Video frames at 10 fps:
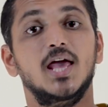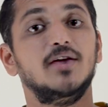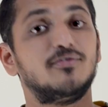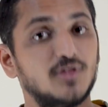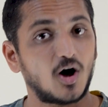
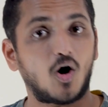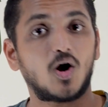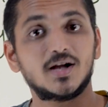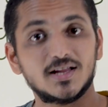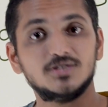If
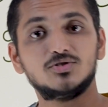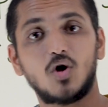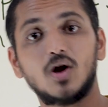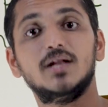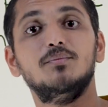order is
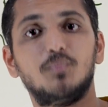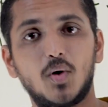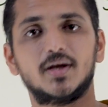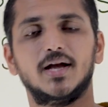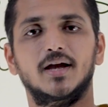not
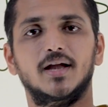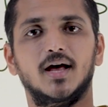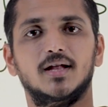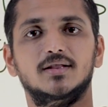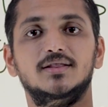important,
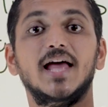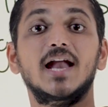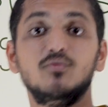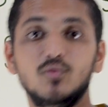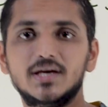
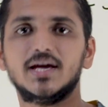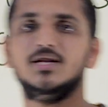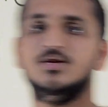then we can